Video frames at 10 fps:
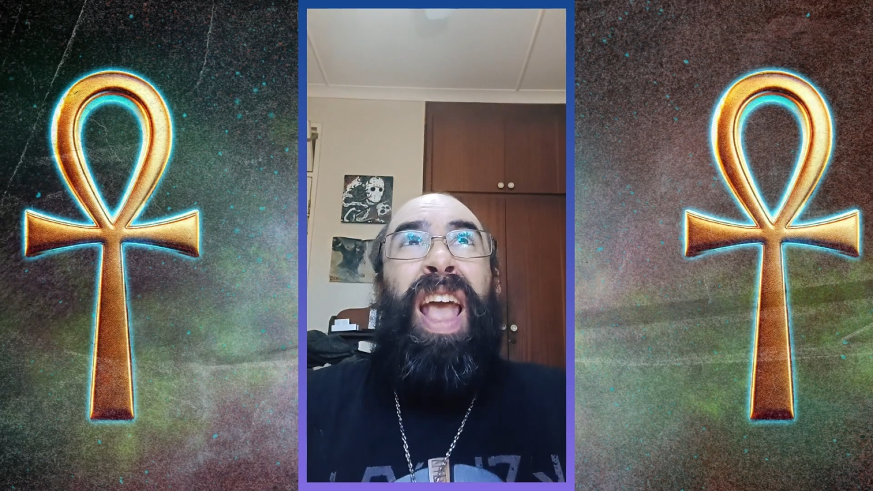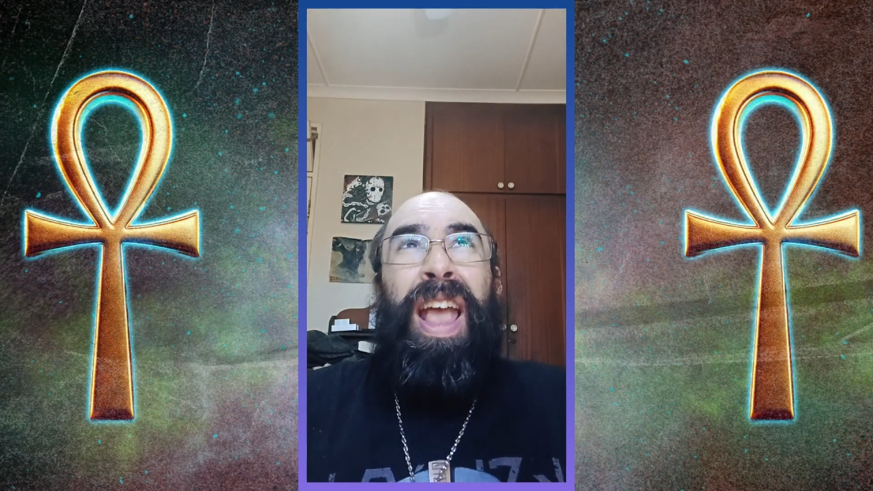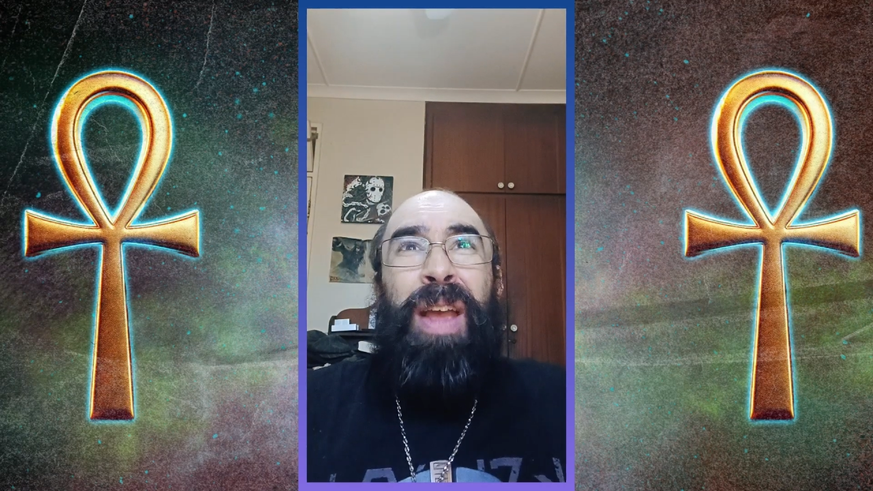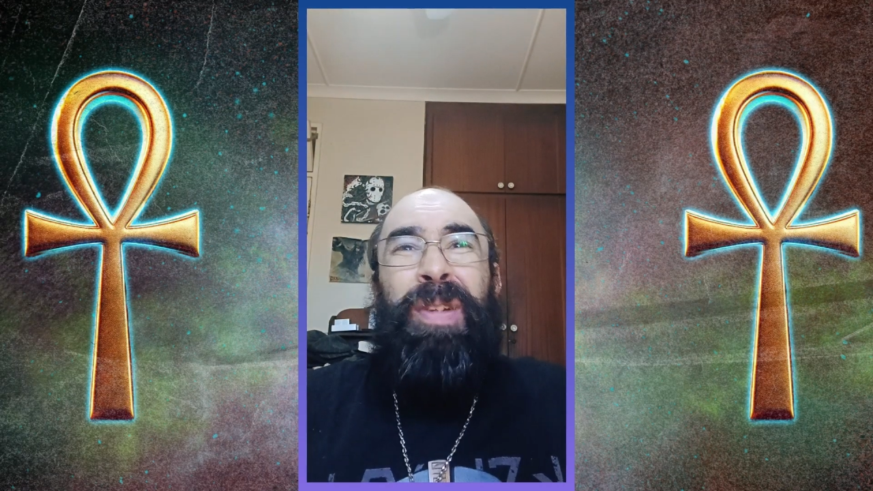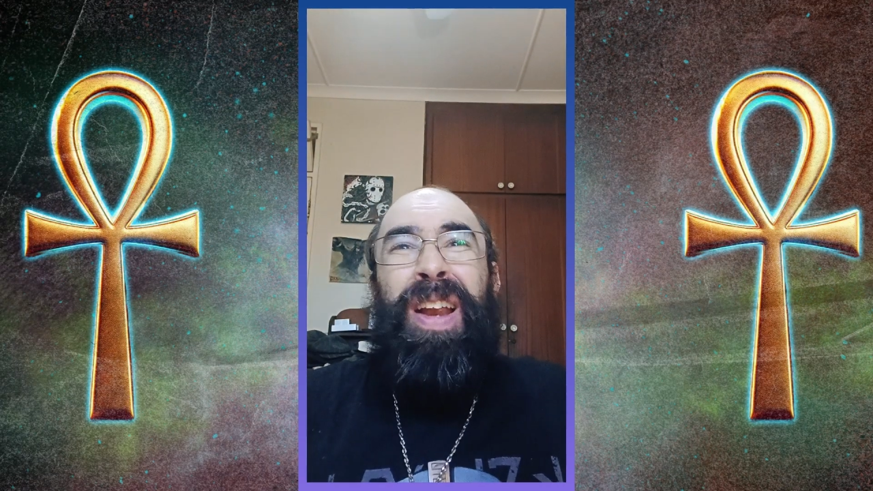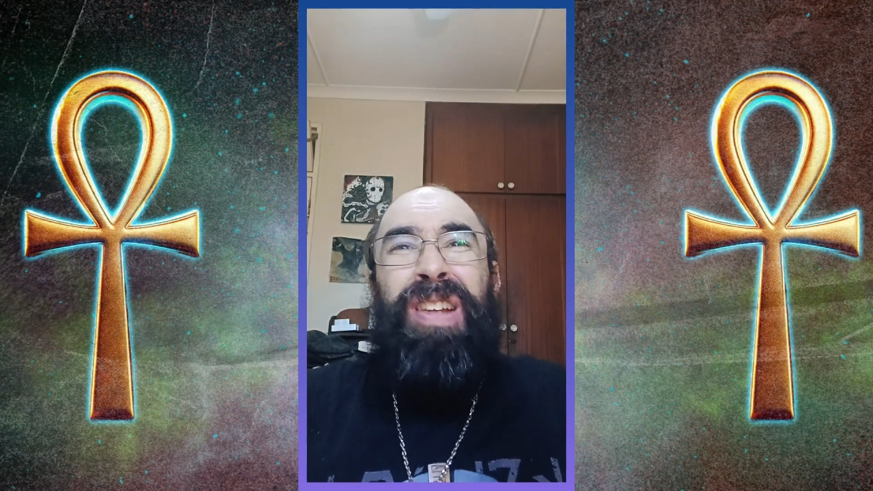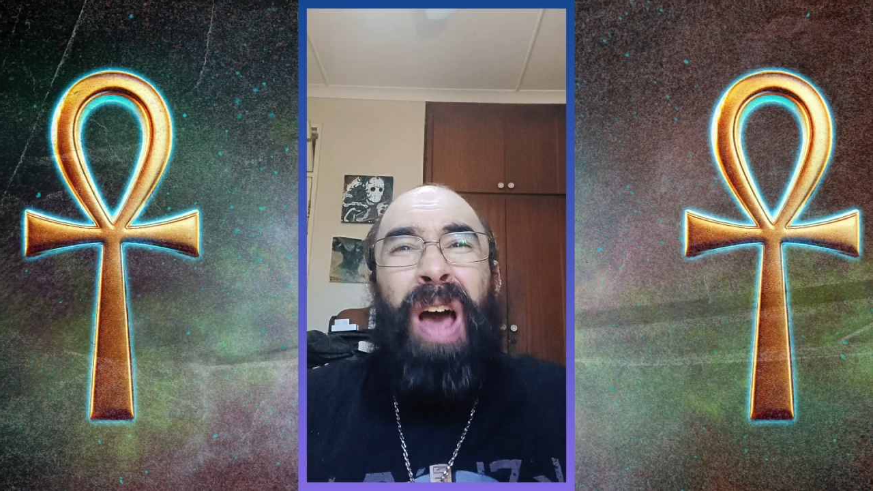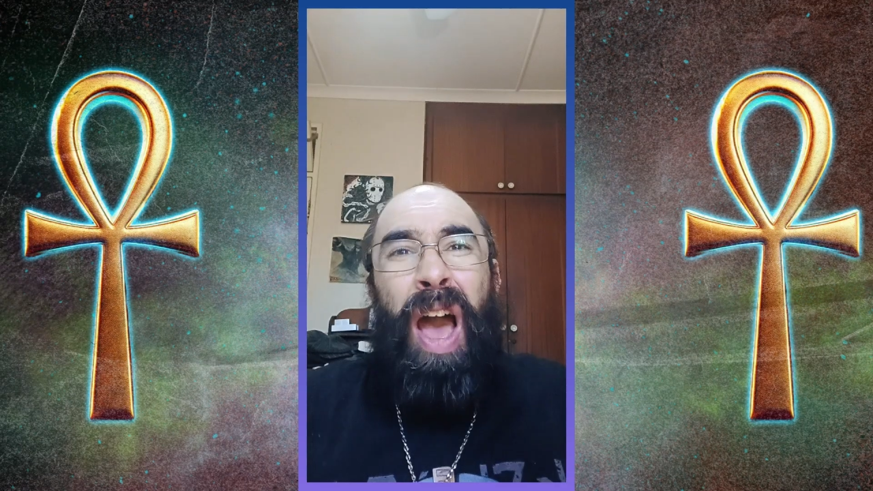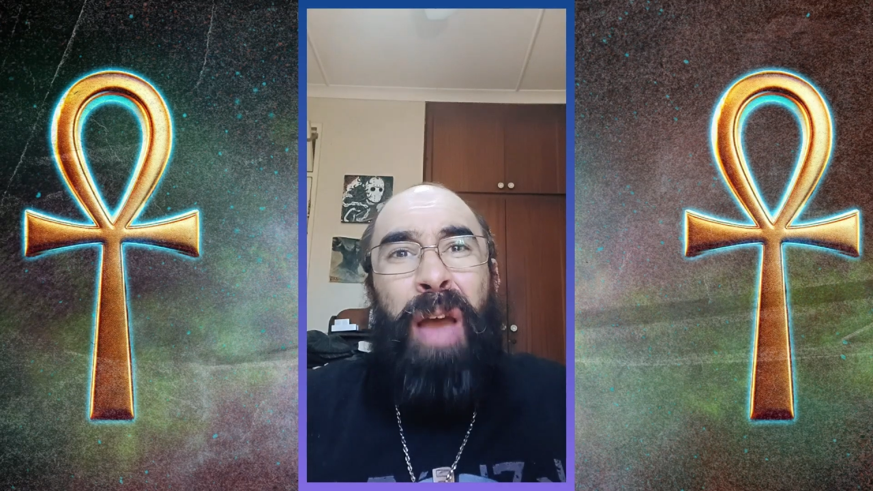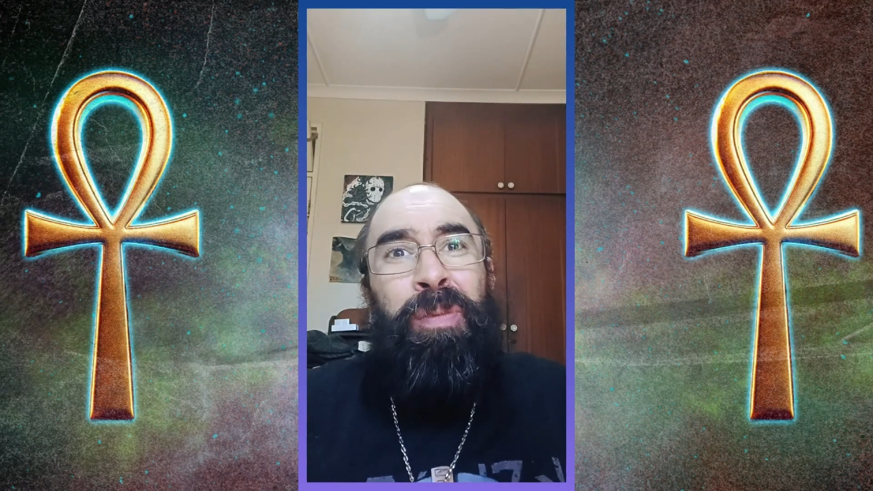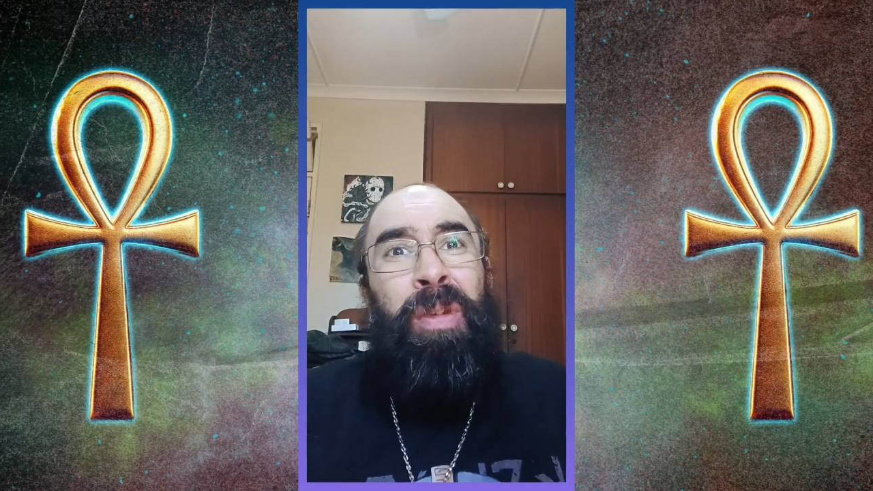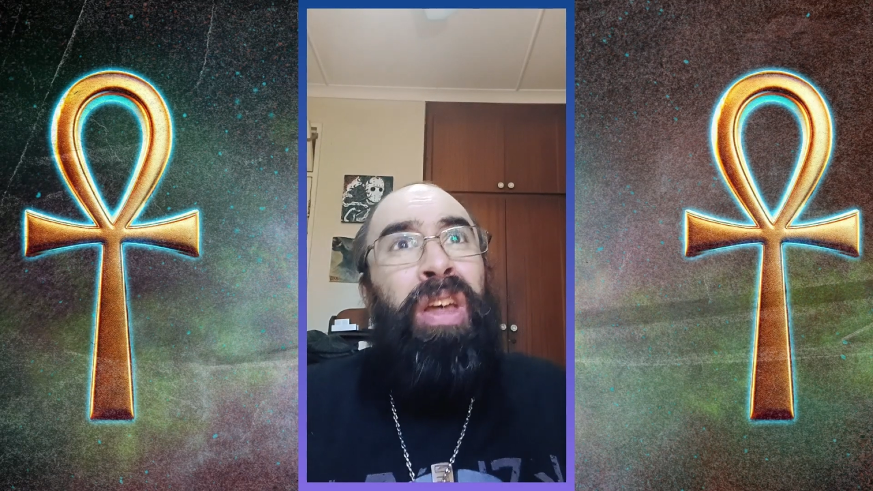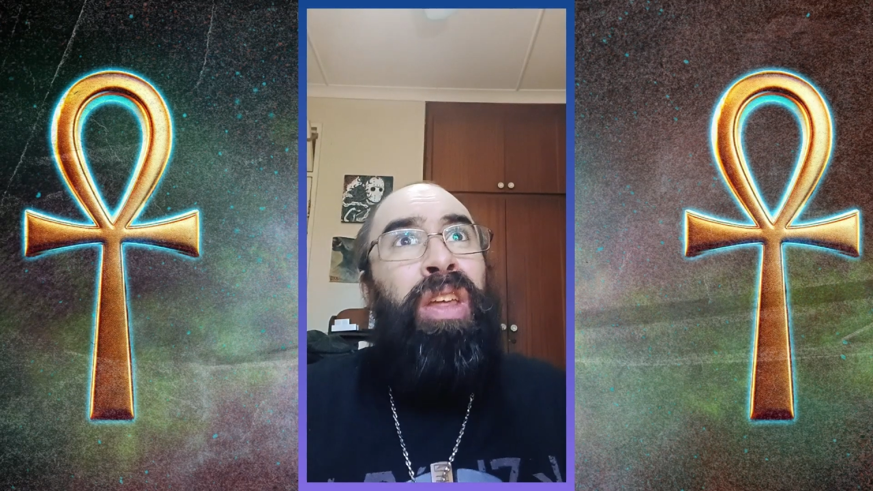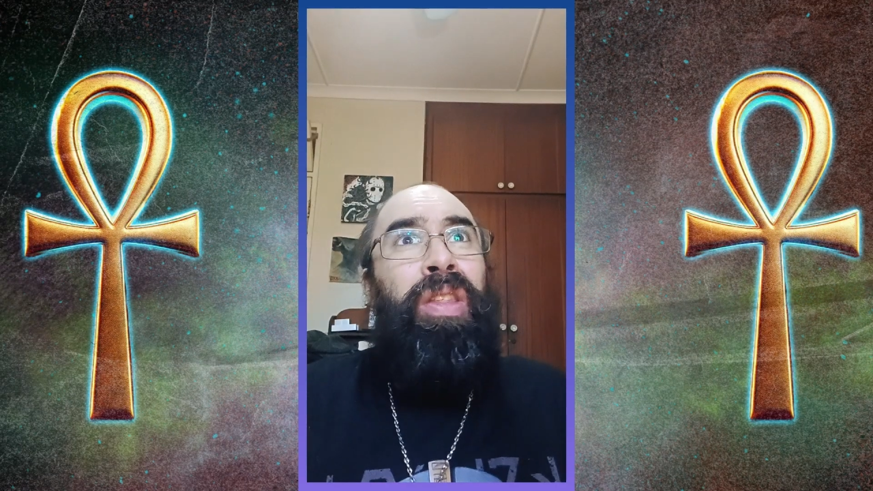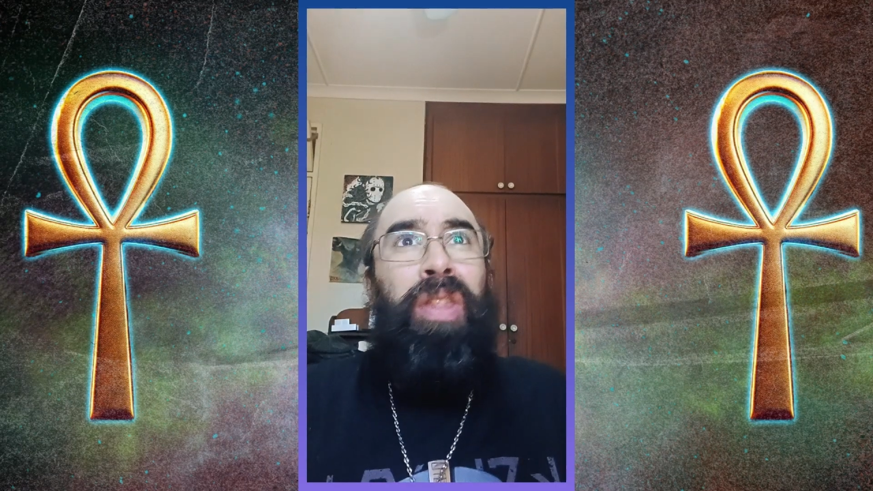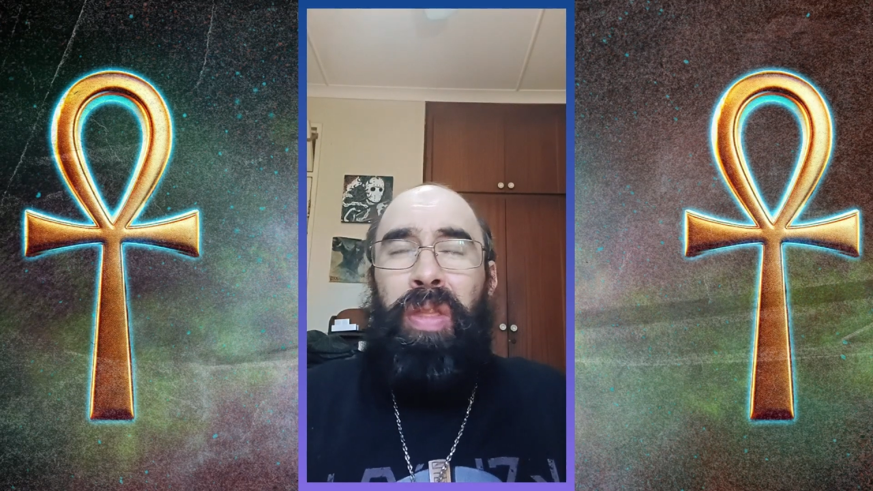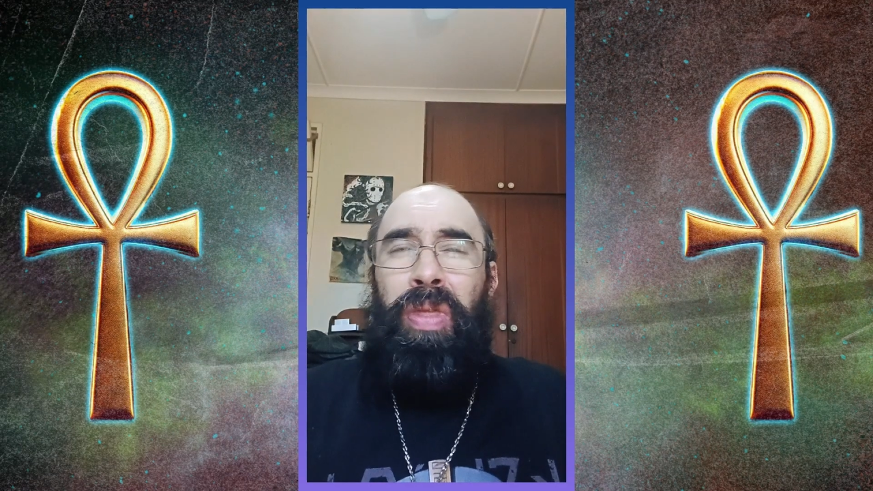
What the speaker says: Every time that